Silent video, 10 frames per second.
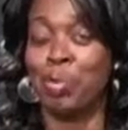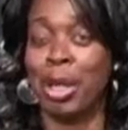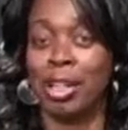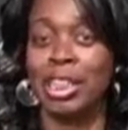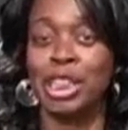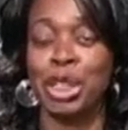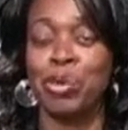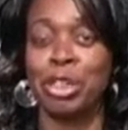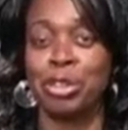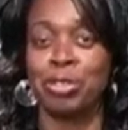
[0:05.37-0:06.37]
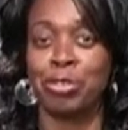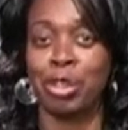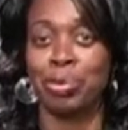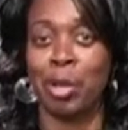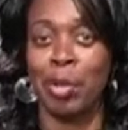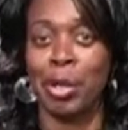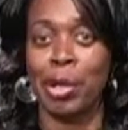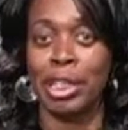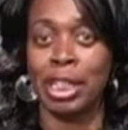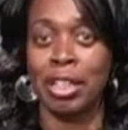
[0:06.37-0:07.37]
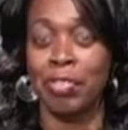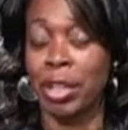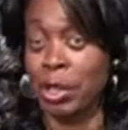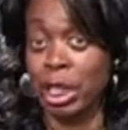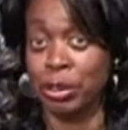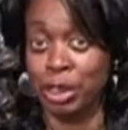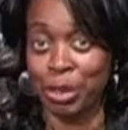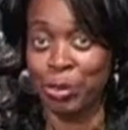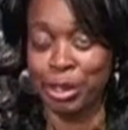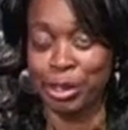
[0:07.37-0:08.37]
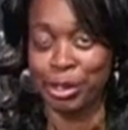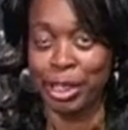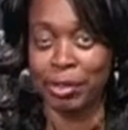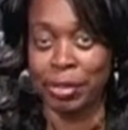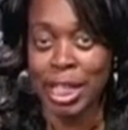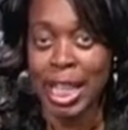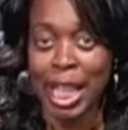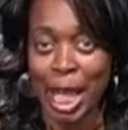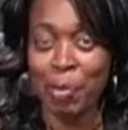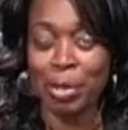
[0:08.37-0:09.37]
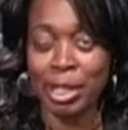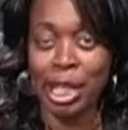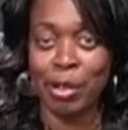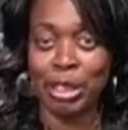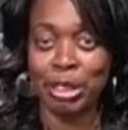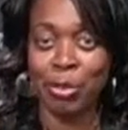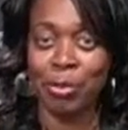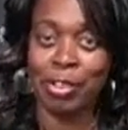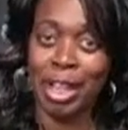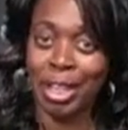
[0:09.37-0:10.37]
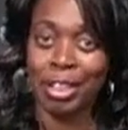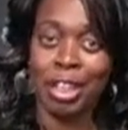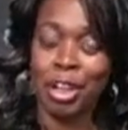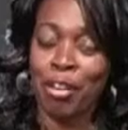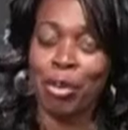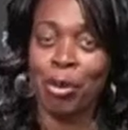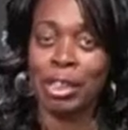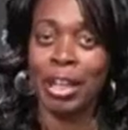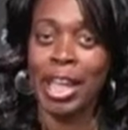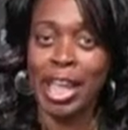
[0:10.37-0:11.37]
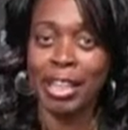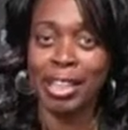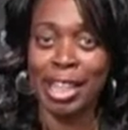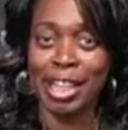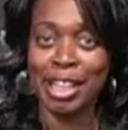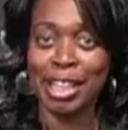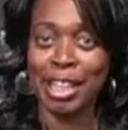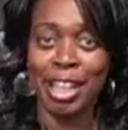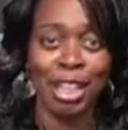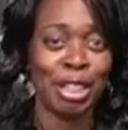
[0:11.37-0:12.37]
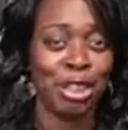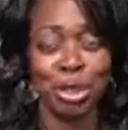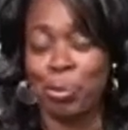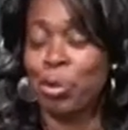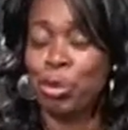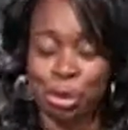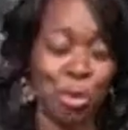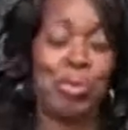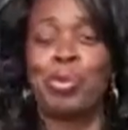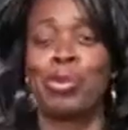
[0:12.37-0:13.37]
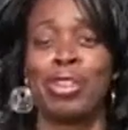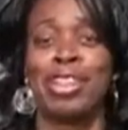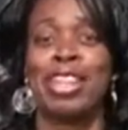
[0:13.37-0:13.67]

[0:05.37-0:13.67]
about considering the June 1st primaries and the very interesting results that happened there. And so we've got, of course, our handy-dandy, super-duper